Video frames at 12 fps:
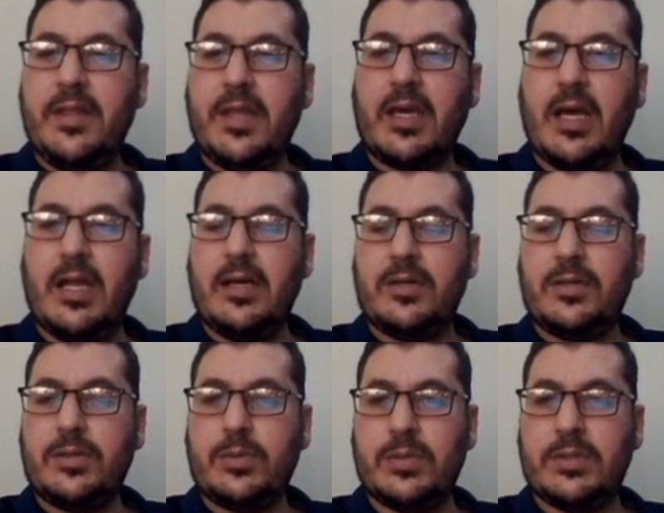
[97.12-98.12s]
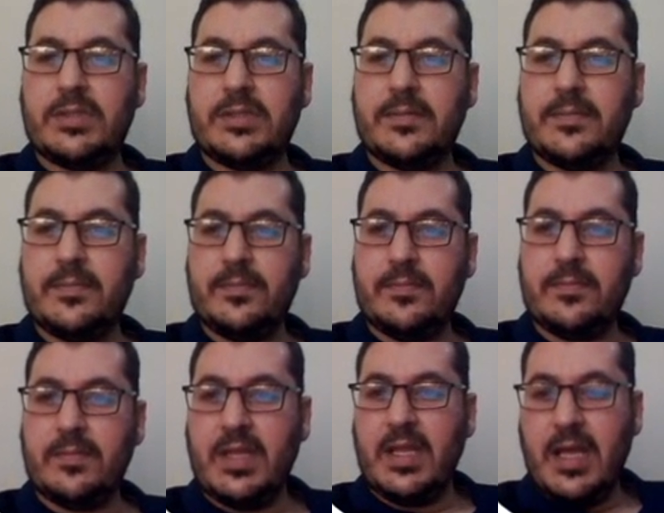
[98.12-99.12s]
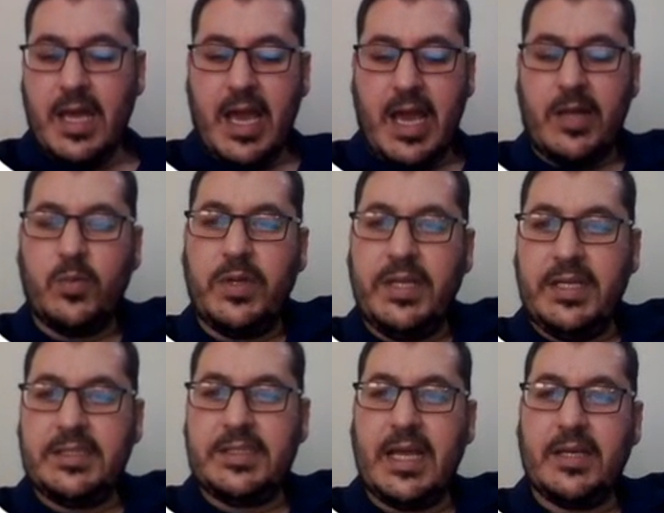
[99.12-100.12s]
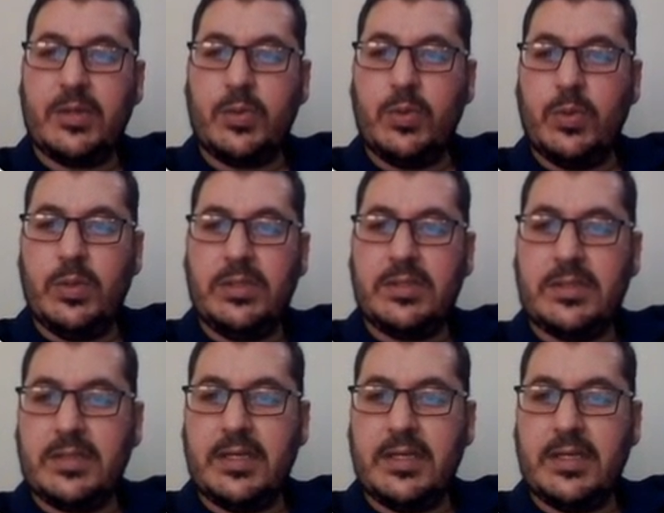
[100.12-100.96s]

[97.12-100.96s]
color rules. And when he say rules,